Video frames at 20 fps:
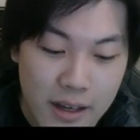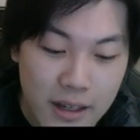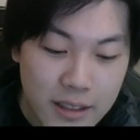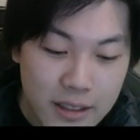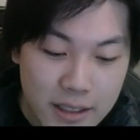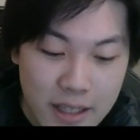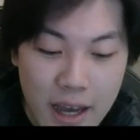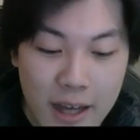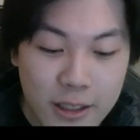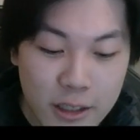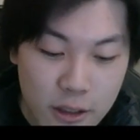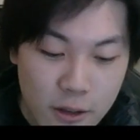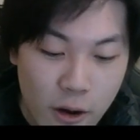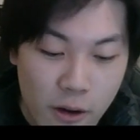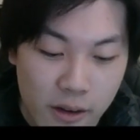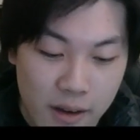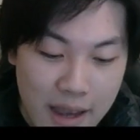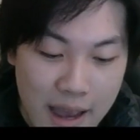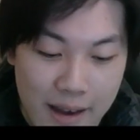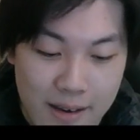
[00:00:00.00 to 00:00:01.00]
Sanji's
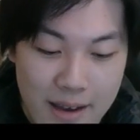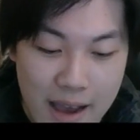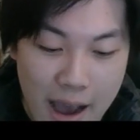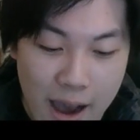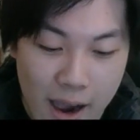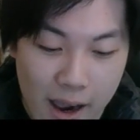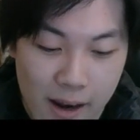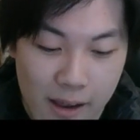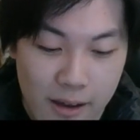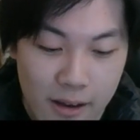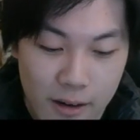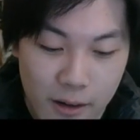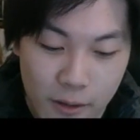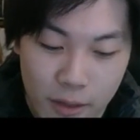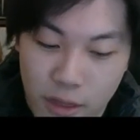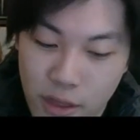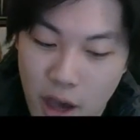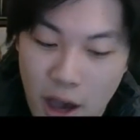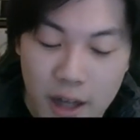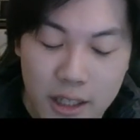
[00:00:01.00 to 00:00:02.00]
Cotton Candy Island,
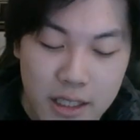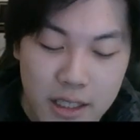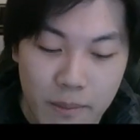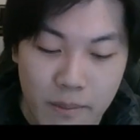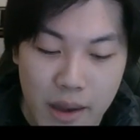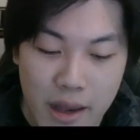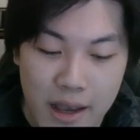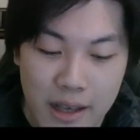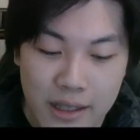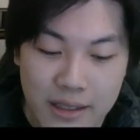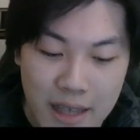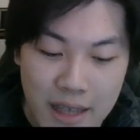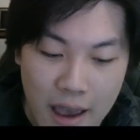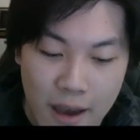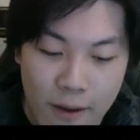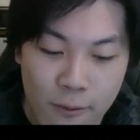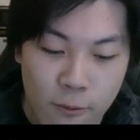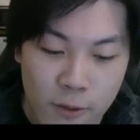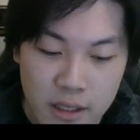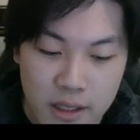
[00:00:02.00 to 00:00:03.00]
30 minutes
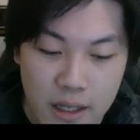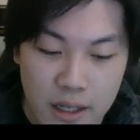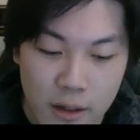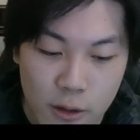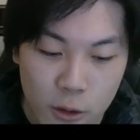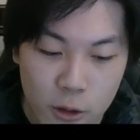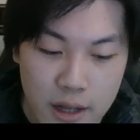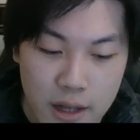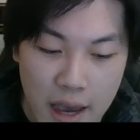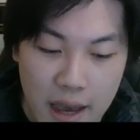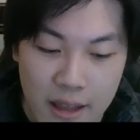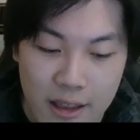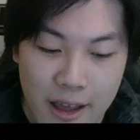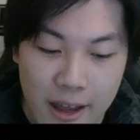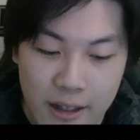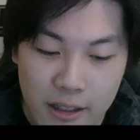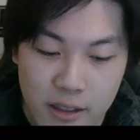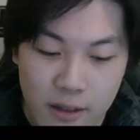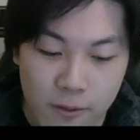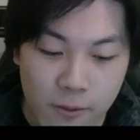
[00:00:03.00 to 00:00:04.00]
every single day
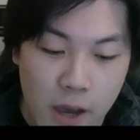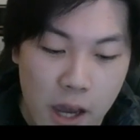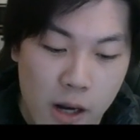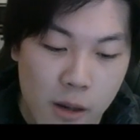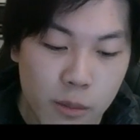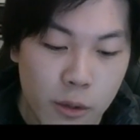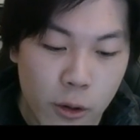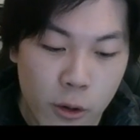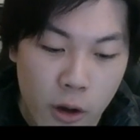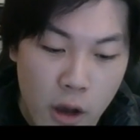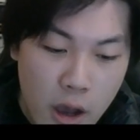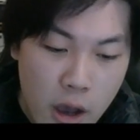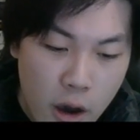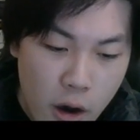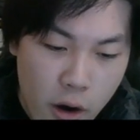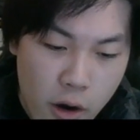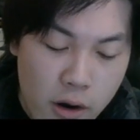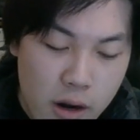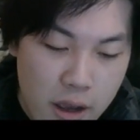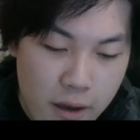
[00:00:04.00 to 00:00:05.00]
that it's available.
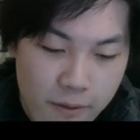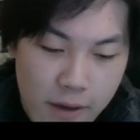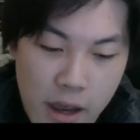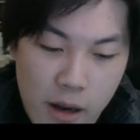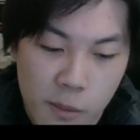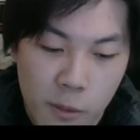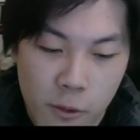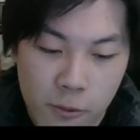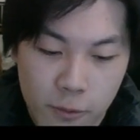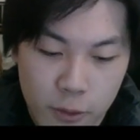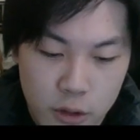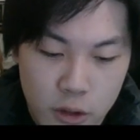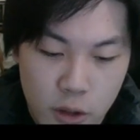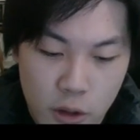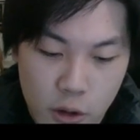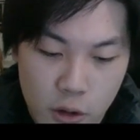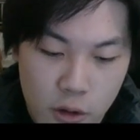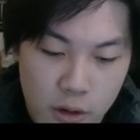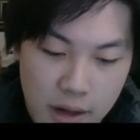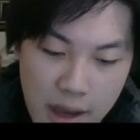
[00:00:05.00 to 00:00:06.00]
Only available for
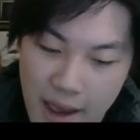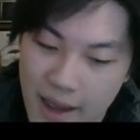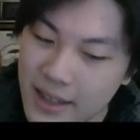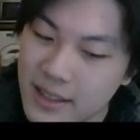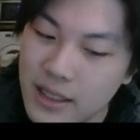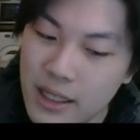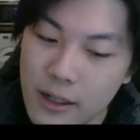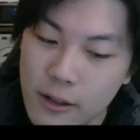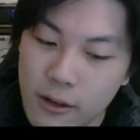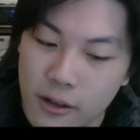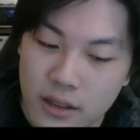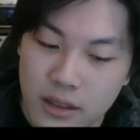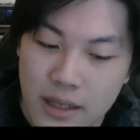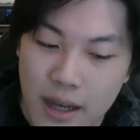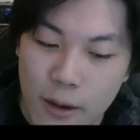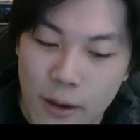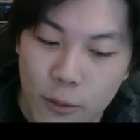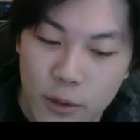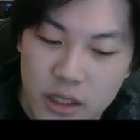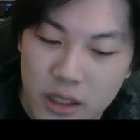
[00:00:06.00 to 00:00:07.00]
2 days, it looks
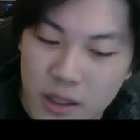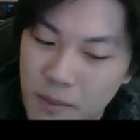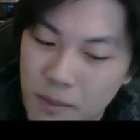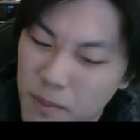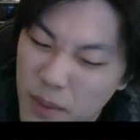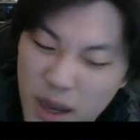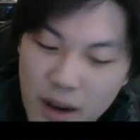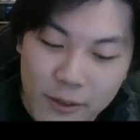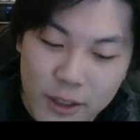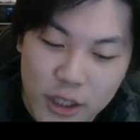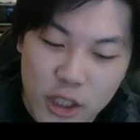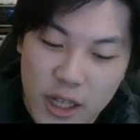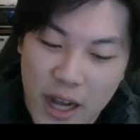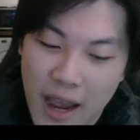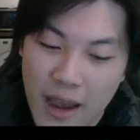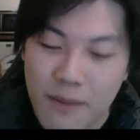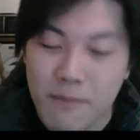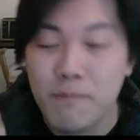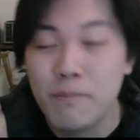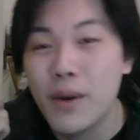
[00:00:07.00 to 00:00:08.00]
like, which is a bit of a
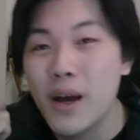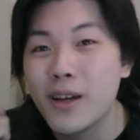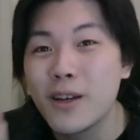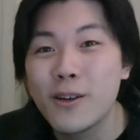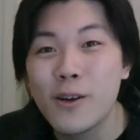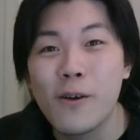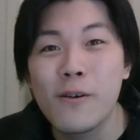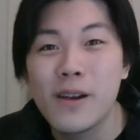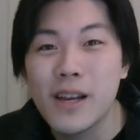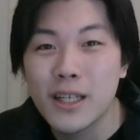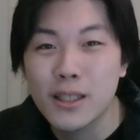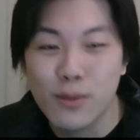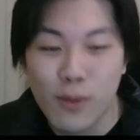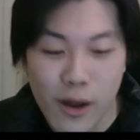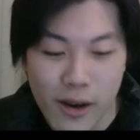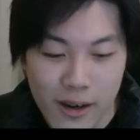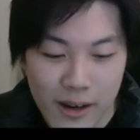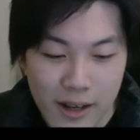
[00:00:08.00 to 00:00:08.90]
shame, but you know, it is what it